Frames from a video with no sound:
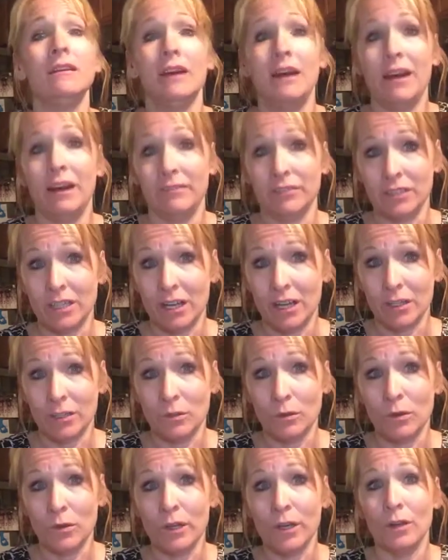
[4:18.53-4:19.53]
avocado
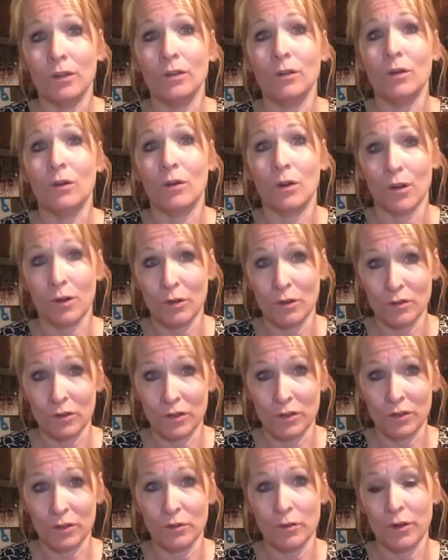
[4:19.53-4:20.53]
oil or
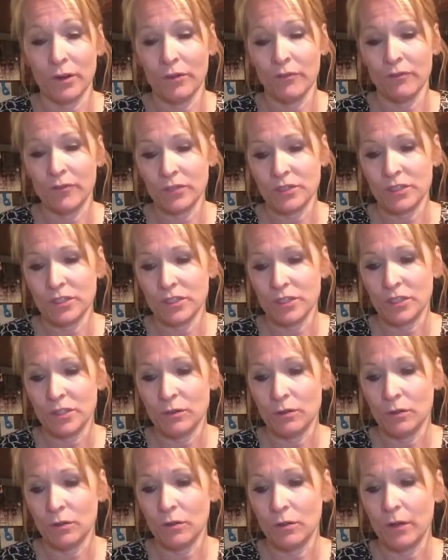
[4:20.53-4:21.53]
coconut oil versus
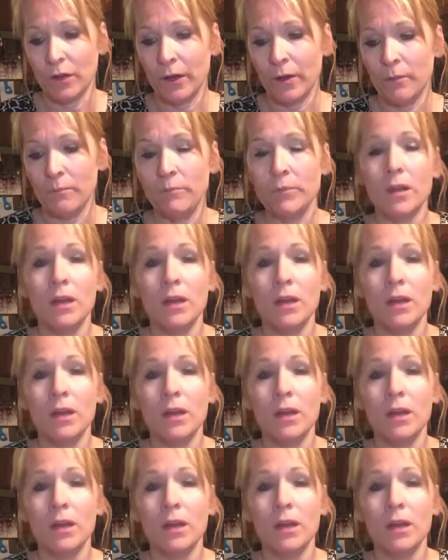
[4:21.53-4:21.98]
canola oil.